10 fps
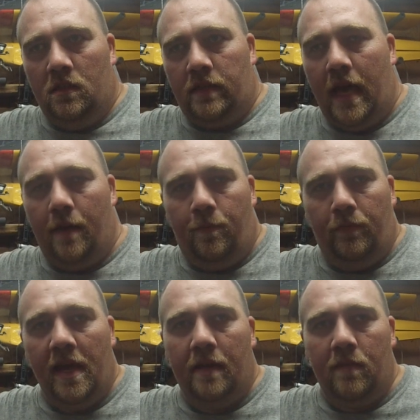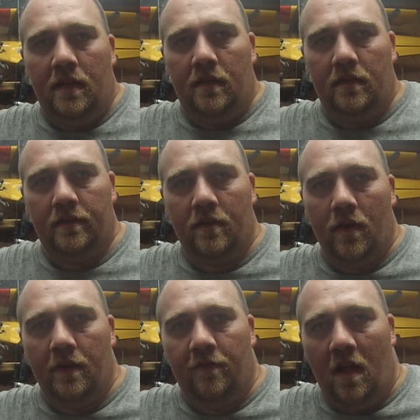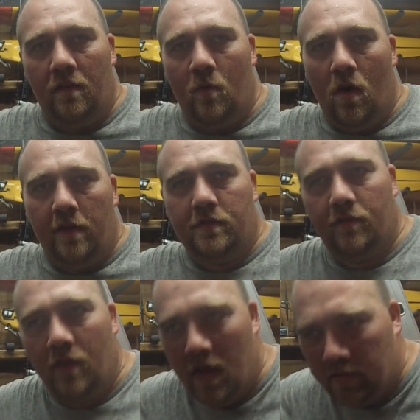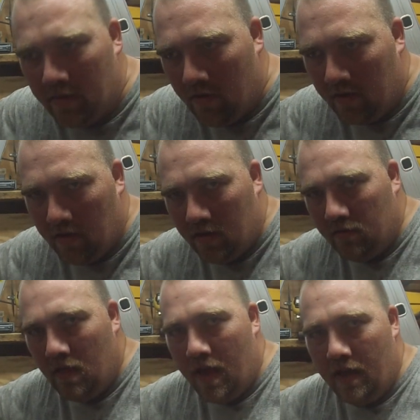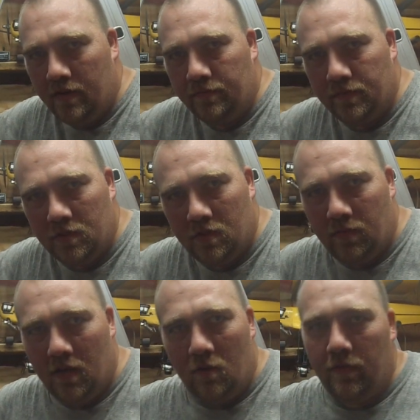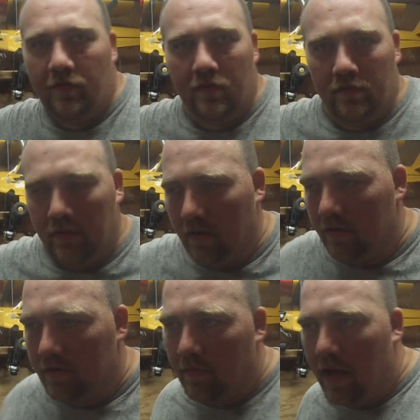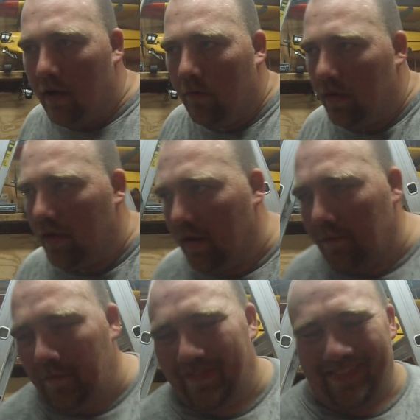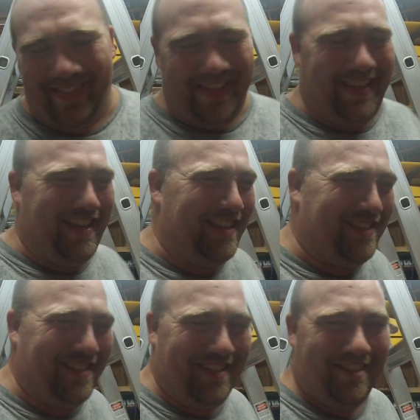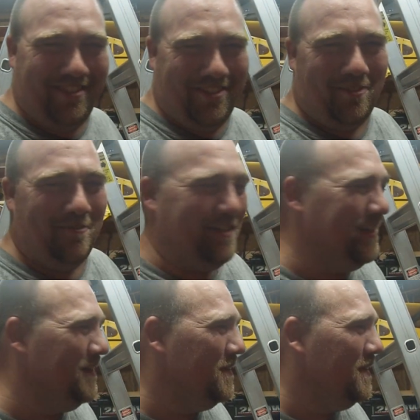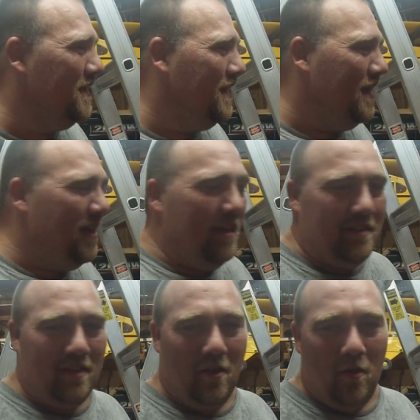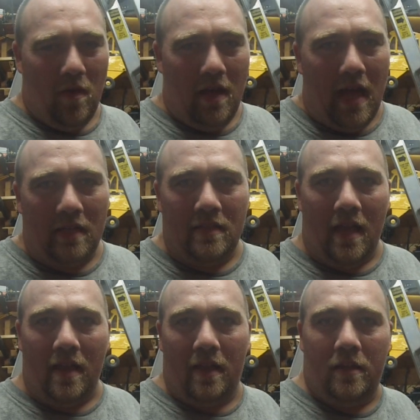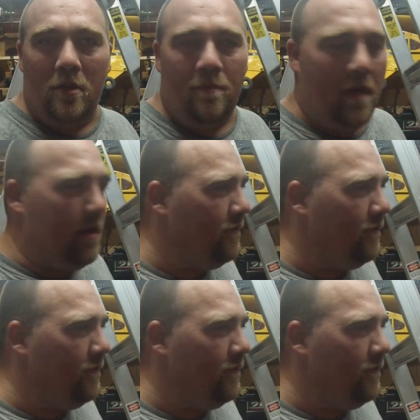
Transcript: kind of led me to go ahead and follow my wife's advice, go ahead and get a new ladder. And she's been on me for years about, but that's another story. So I got the coupon